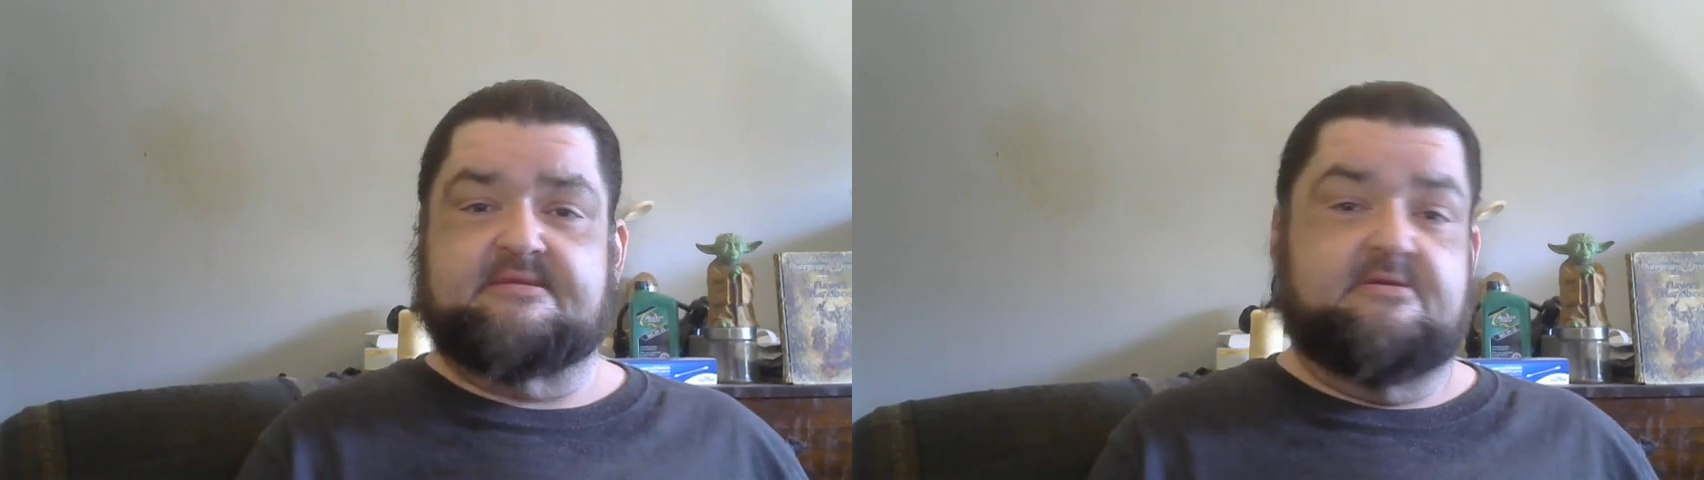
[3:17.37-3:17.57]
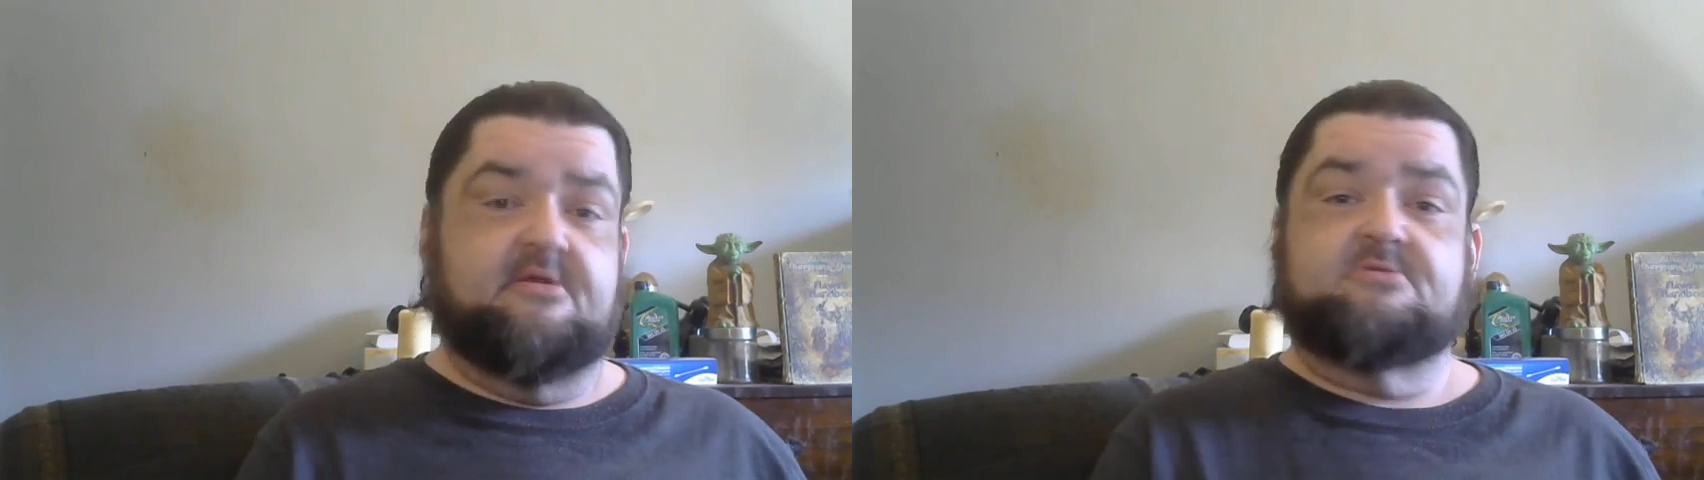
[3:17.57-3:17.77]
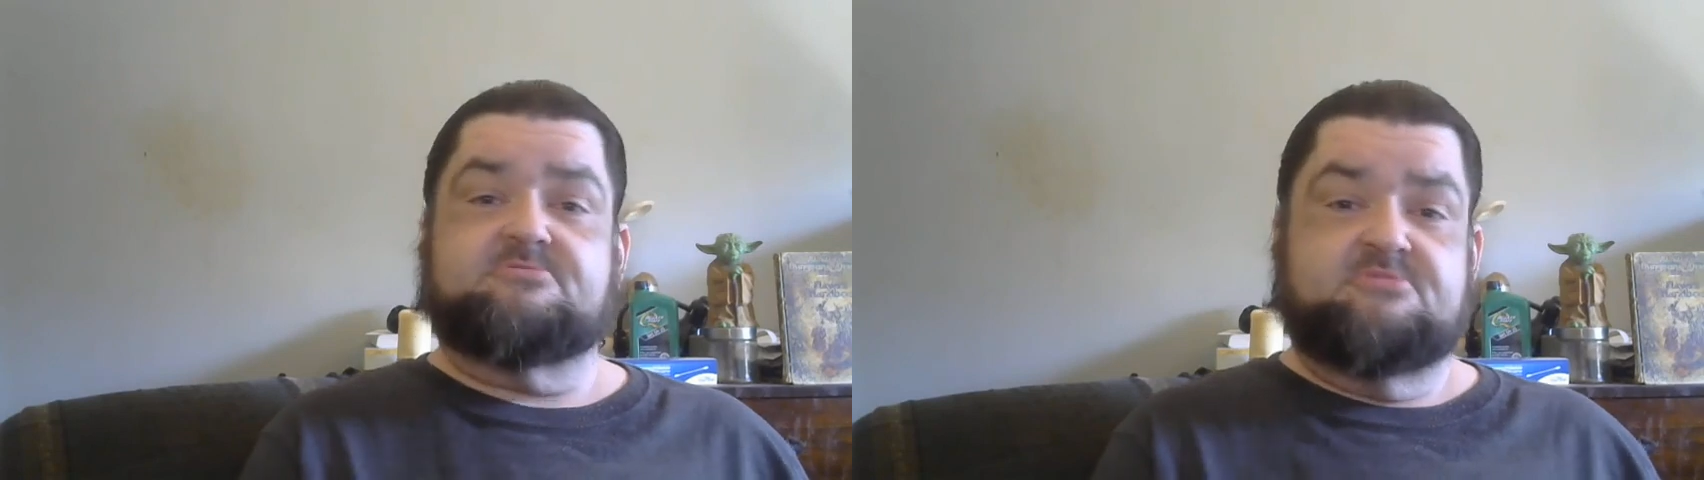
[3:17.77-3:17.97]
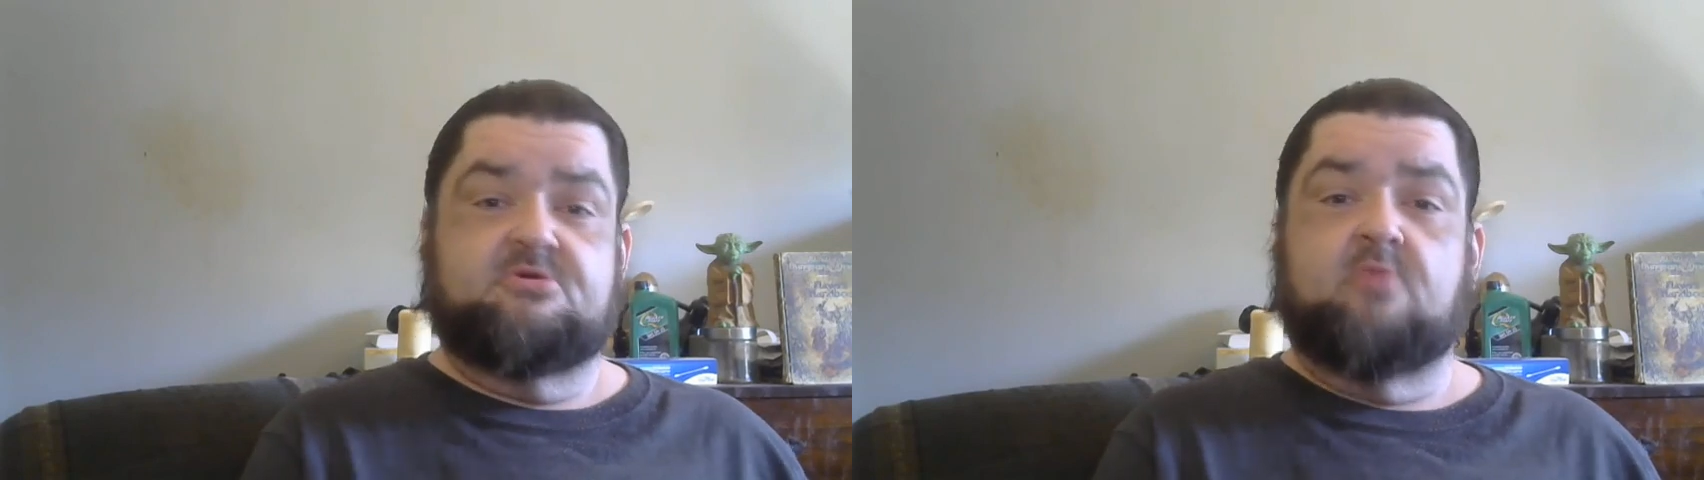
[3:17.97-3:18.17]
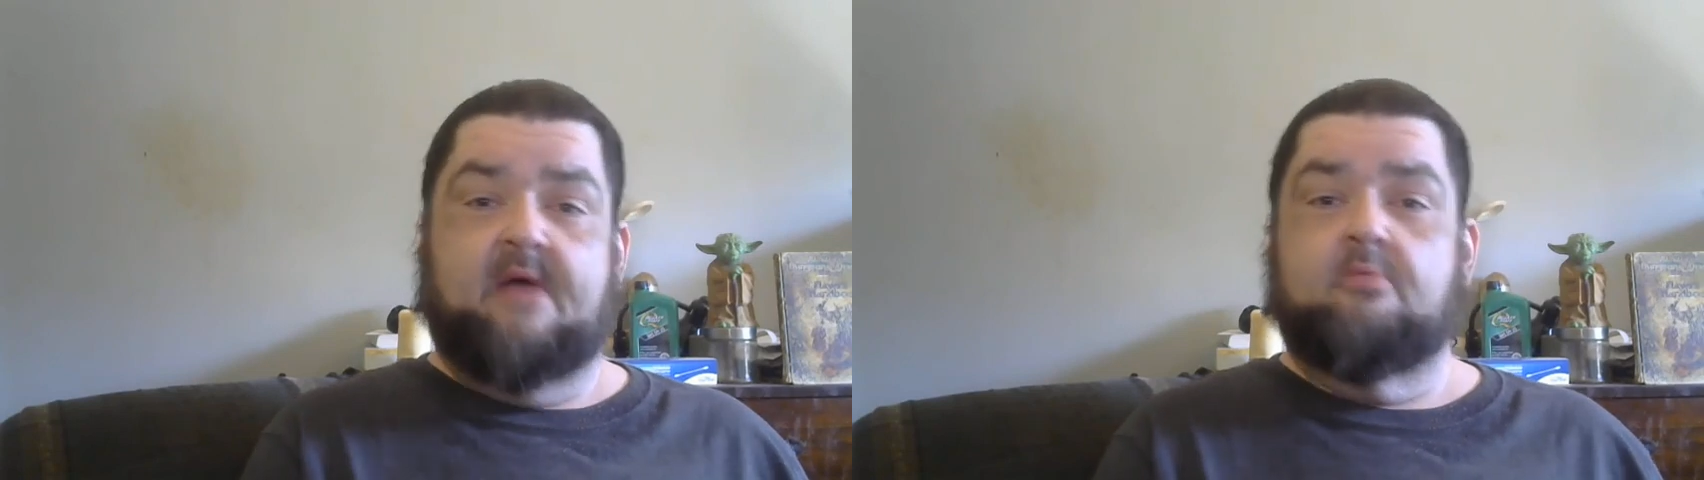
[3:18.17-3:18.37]
so your
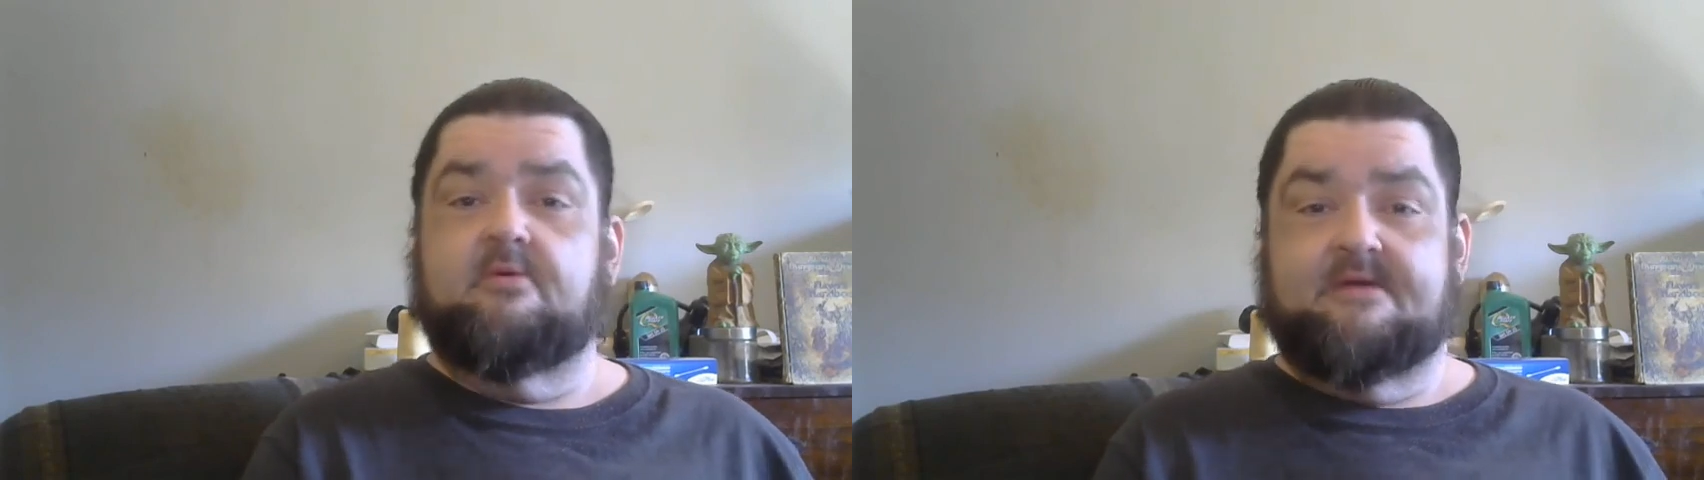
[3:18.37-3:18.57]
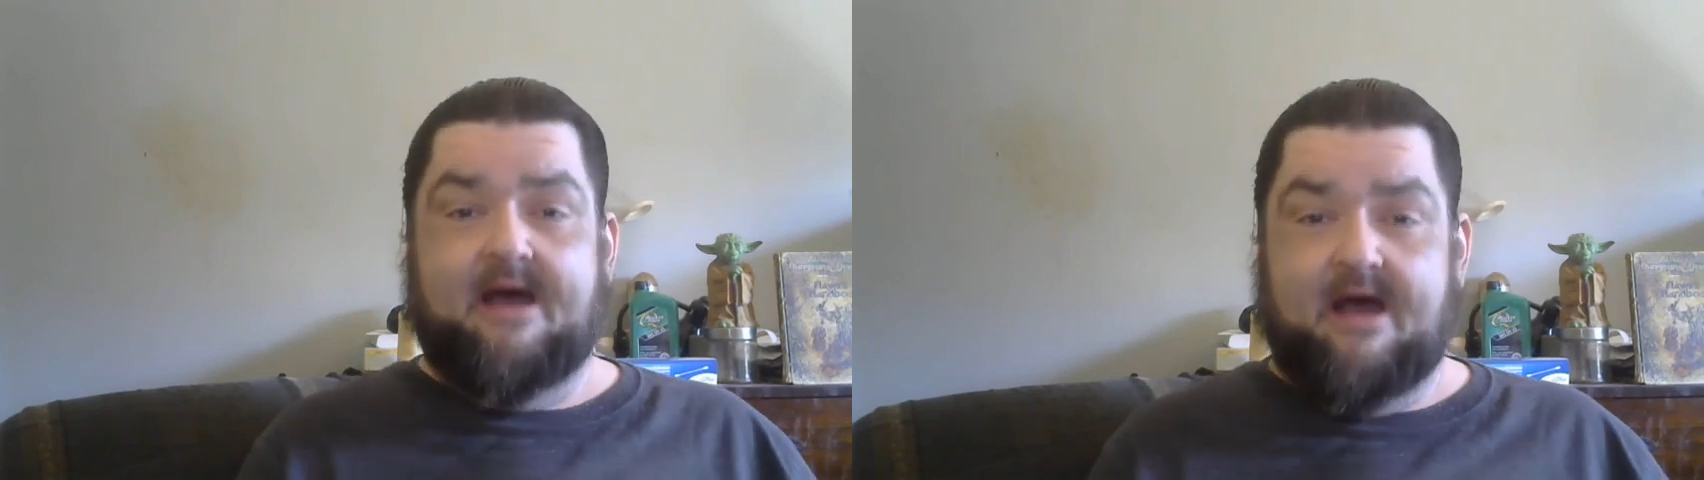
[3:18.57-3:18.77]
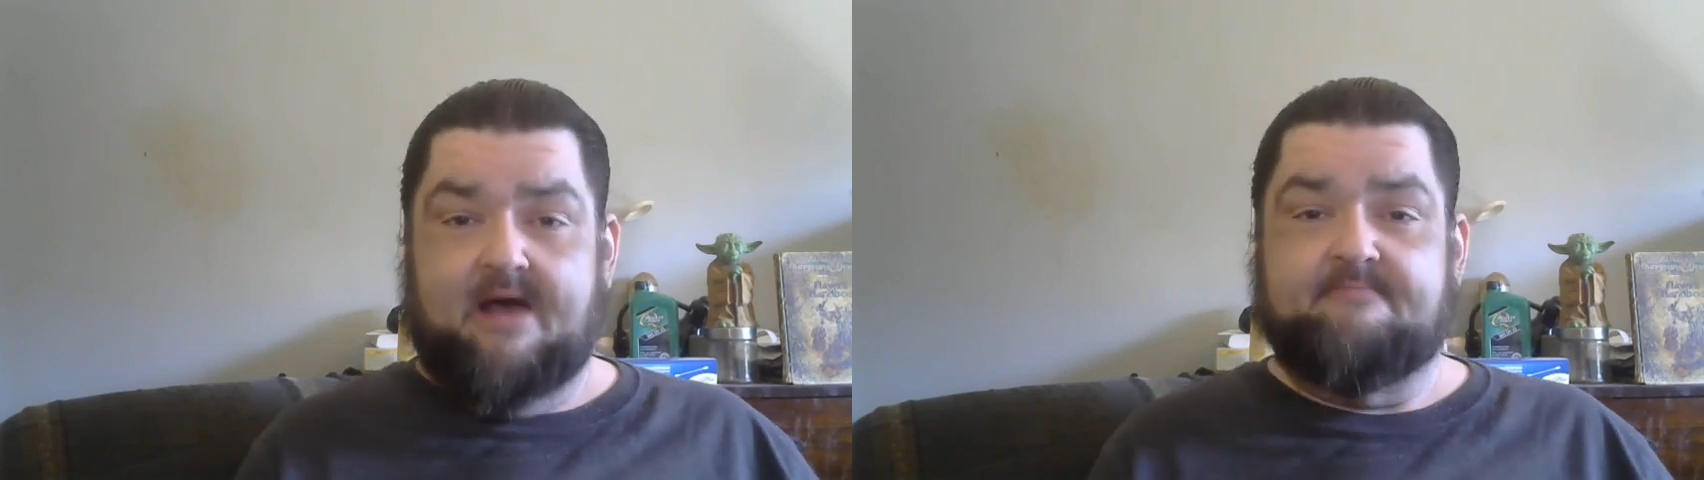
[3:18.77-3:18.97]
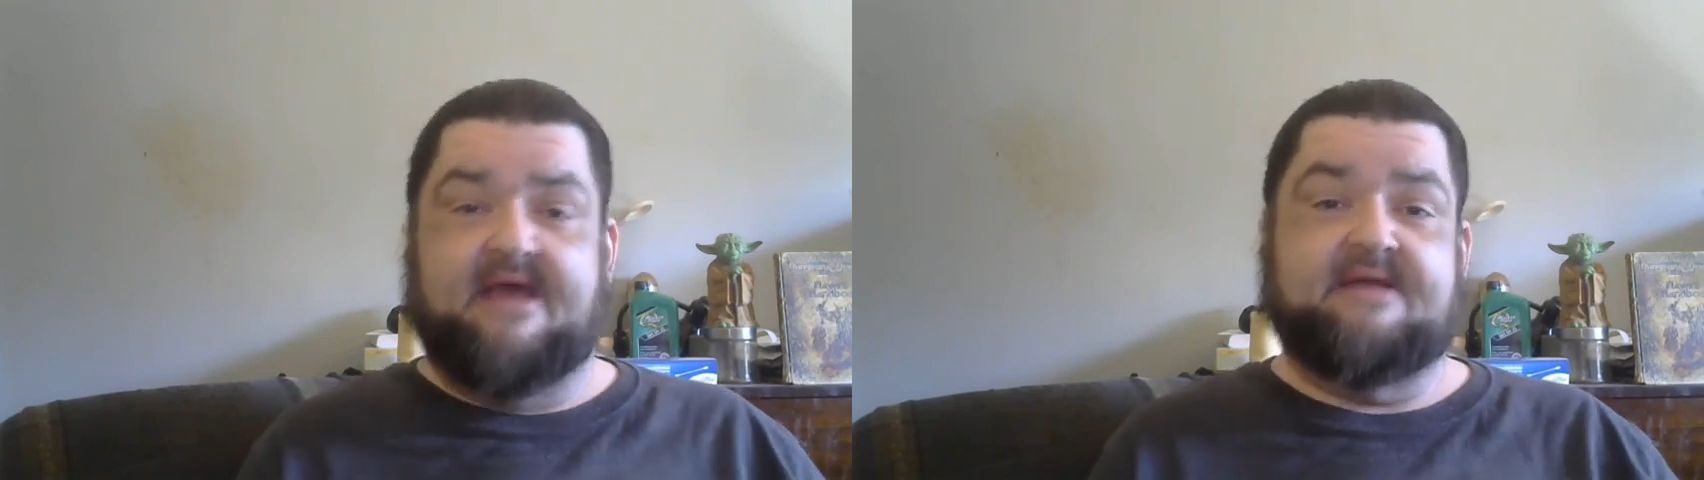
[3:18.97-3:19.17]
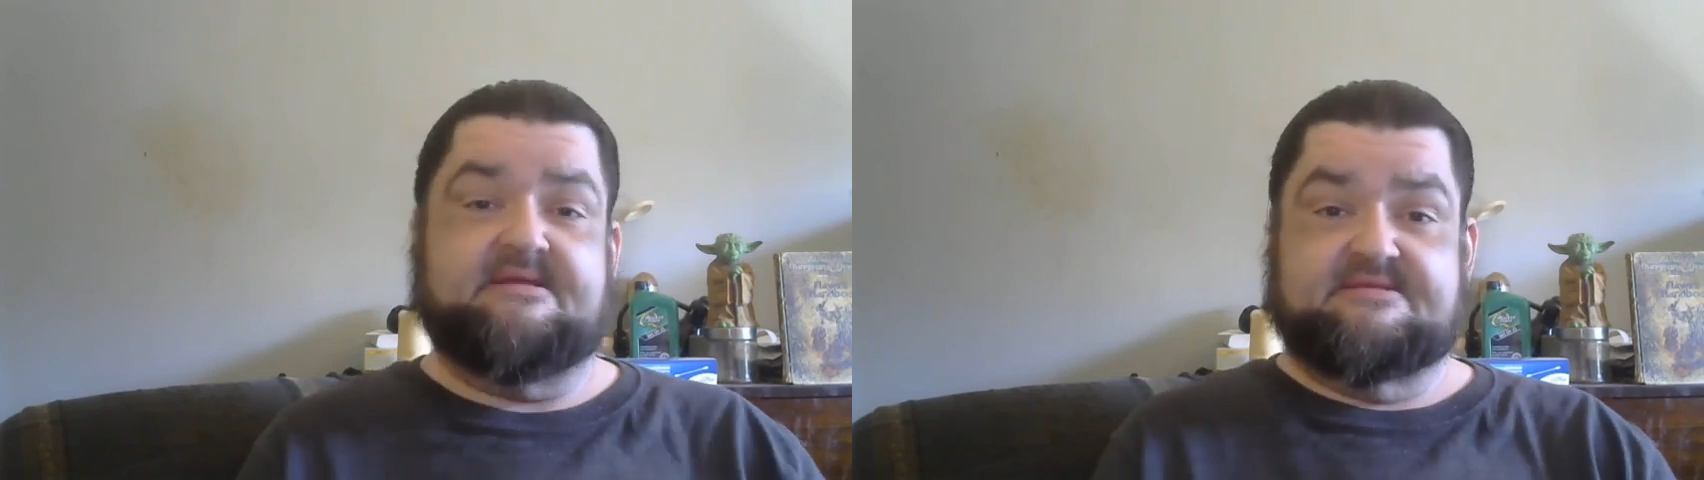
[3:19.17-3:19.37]
2-hour
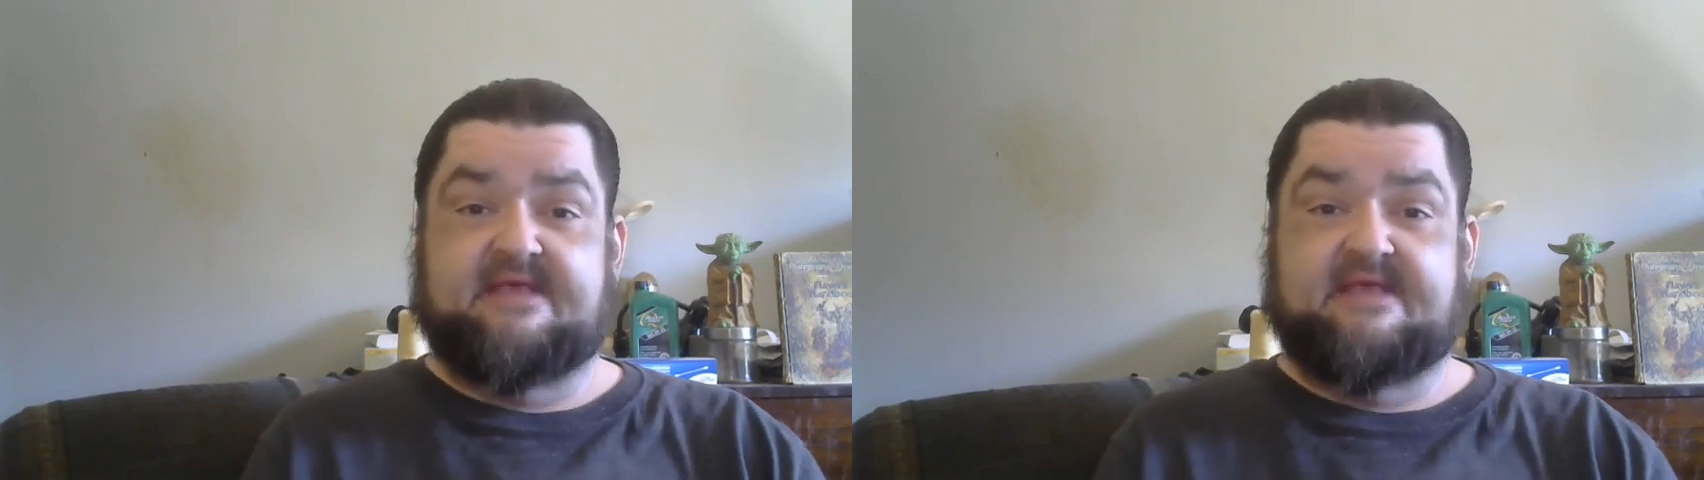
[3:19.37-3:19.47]
combat in,